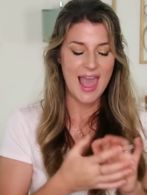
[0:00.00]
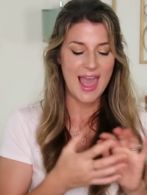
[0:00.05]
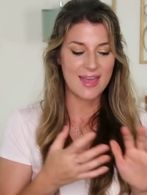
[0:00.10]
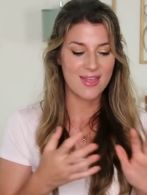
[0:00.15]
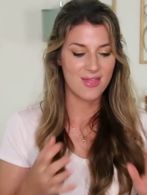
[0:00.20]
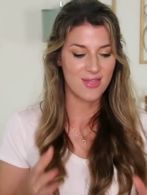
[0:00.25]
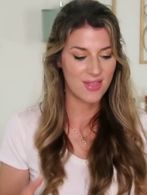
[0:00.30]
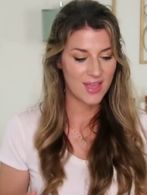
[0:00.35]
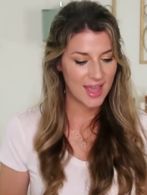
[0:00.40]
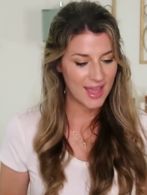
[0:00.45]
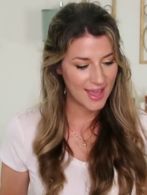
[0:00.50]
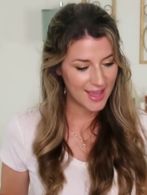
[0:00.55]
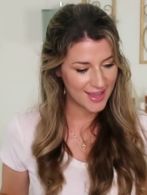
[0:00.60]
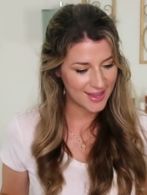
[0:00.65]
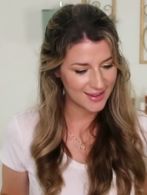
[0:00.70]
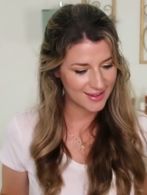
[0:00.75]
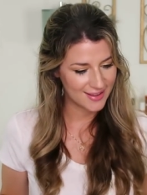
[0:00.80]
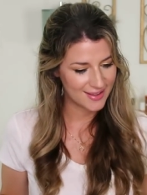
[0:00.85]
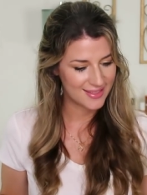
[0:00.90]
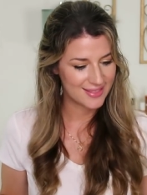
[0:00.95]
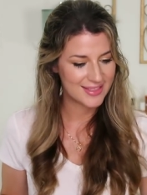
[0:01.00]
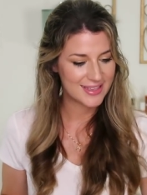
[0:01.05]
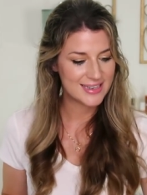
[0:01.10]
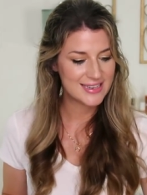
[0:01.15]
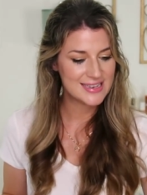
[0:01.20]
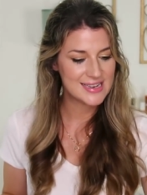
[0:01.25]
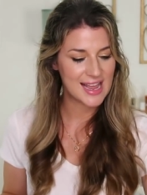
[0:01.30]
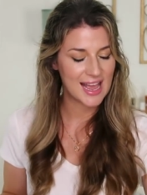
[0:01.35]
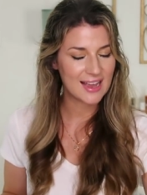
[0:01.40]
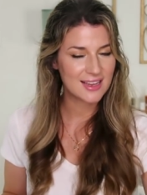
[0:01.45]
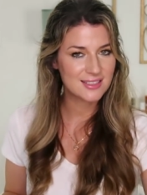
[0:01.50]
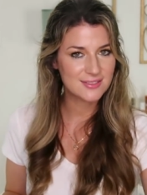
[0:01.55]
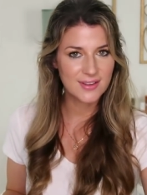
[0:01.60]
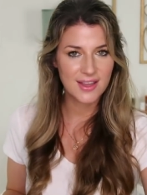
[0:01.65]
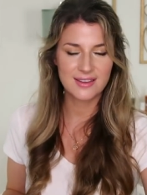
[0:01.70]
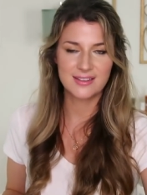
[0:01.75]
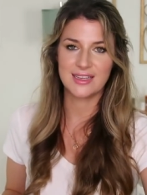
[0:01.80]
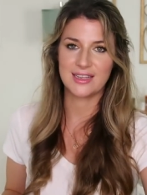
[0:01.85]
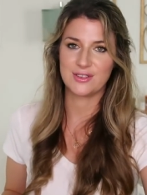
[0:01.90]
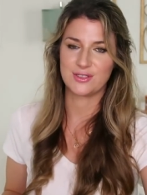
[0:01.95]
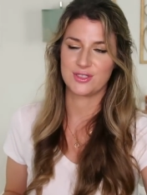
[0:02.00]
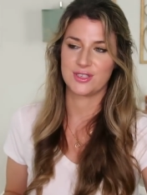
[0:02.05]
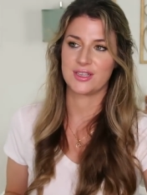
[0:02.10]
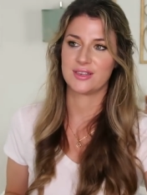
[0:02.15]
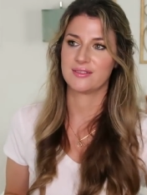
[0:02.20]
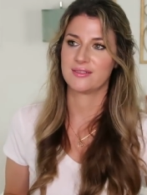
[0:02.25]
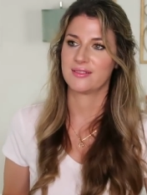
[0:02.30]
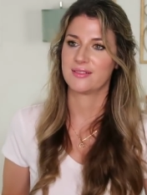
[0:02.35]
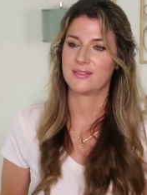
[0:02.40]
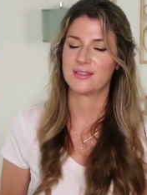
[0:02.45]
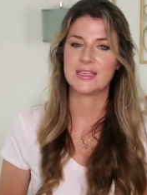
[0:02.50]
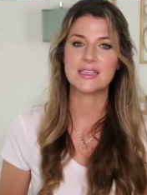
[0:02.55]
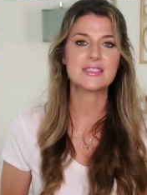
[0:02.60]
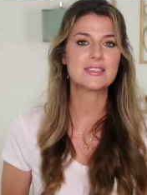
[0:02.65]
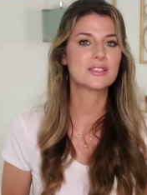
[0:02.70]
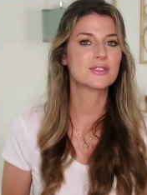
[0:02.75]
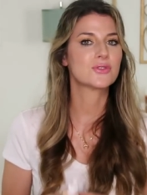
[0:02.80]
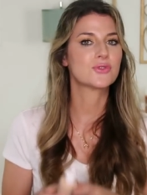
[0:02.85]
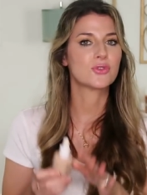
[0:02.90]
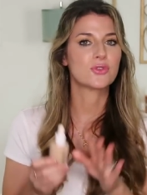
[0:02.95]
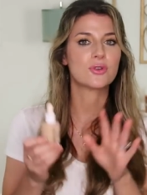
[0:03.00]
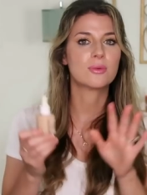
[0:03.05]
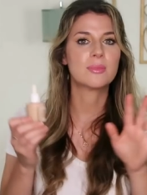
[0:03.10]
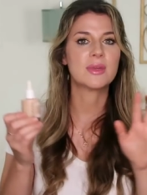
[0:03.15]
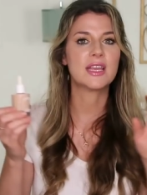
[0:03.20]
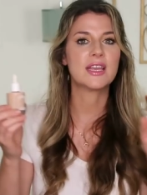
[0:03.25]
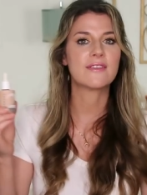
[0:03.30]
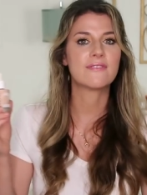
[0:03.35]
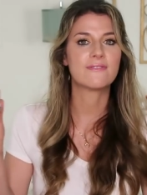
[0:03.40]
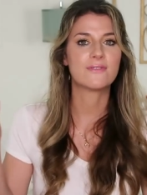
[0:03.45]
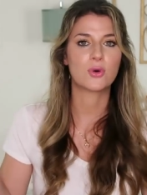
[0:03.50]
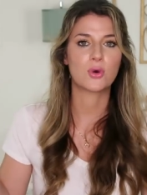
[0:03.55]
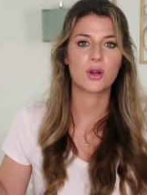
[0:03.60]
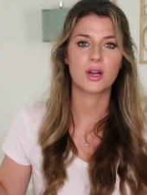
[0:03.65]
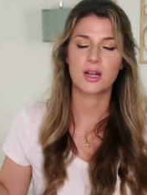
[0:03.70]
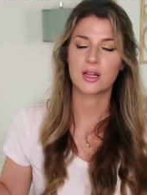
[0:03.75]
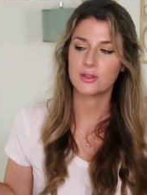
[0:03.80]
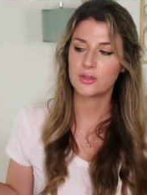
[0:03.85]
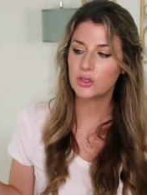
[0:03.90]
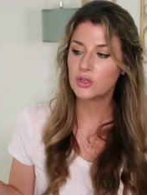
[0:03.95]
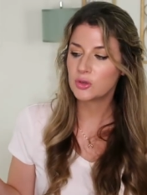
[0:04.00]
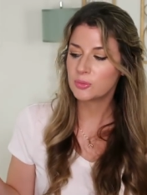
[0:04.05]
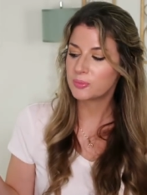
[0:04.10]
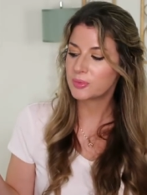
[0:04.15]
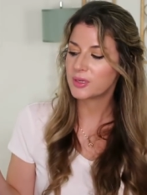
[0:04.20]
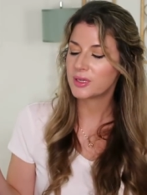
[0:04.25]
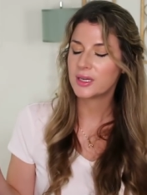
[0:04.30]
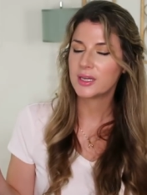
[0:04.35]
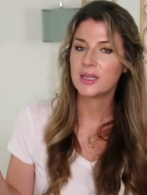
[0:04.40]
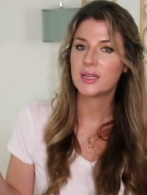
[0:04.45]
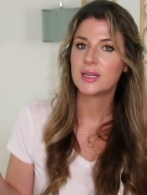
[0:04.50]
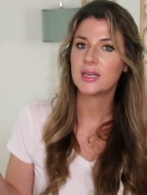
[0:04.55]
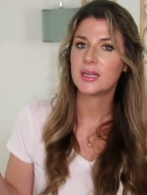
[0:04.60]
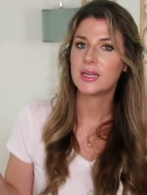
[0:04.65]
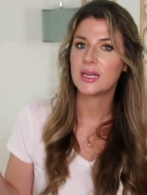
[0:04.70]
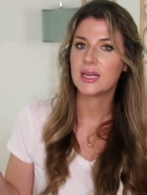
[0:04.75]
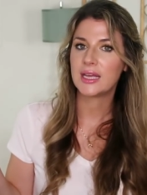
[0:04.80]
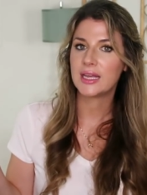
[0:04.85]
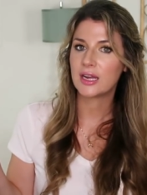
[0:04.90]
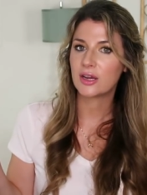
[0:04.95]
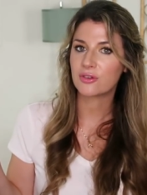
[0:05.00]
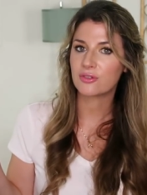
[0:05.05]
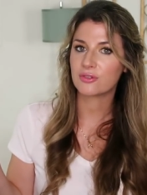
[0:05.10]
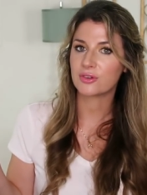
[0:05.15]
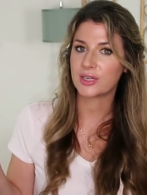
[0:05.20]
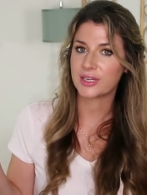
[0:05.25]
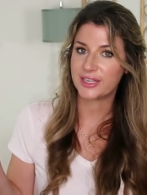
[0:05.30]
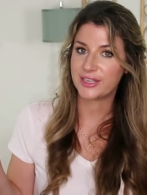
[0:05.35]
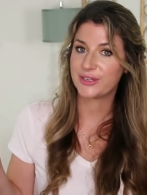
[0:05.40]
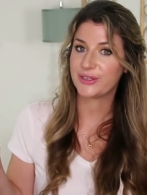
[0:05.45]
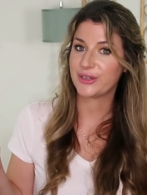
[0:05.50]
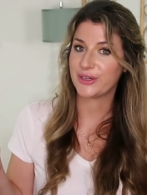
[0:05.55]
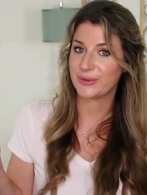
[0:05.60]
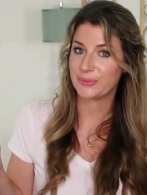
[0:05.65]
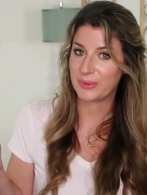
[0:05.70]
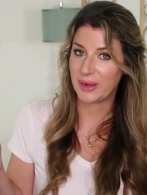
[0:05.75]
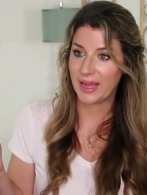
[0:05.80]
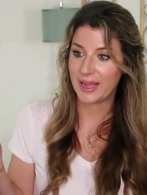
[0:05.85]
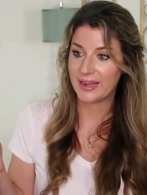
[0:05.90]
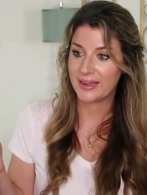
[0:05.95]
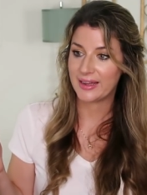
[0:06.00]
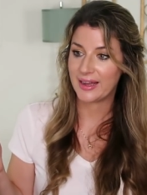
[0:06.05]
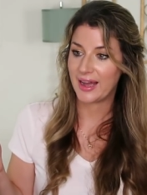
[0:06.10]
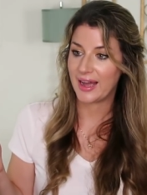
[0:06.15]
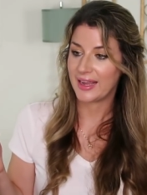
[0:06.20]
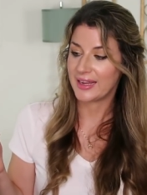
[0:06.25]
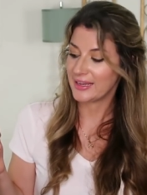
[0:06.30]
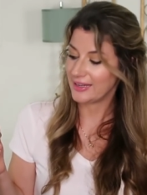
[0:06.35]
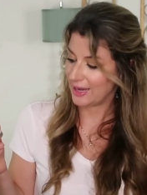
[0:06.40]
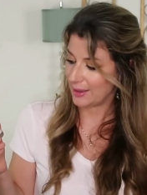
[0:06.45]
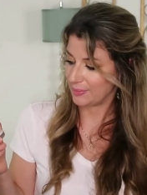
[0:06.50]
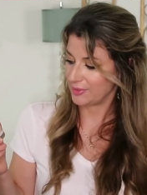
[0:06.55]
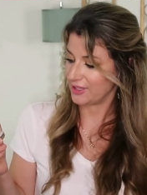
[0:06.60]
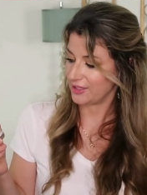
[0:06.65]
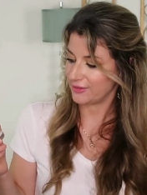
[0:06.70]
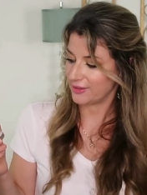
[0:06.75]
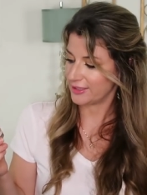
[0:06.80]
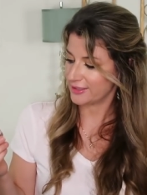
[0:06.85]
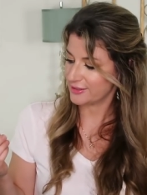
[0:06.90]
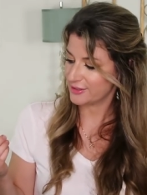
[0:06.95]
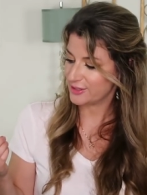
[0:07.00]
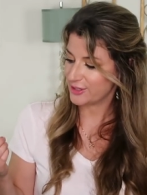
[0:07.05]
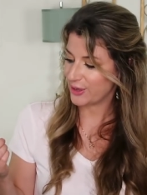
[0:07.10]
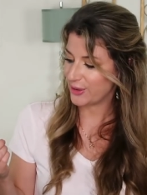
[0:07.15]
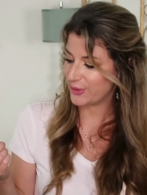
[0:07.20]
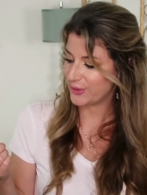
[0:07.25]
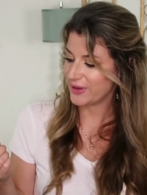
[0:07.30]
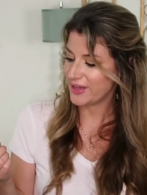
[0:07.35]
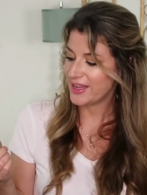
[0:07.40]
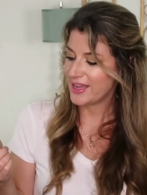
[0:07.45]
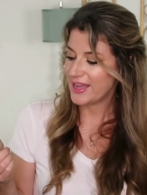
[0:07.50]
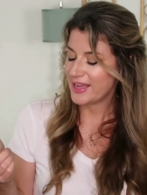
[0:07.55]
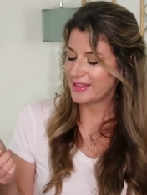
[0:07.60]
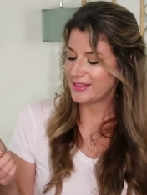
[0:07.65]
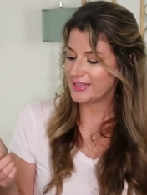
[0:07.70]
And then the next foundation, this threw me for a loop in a really good way. I cannot believe it. So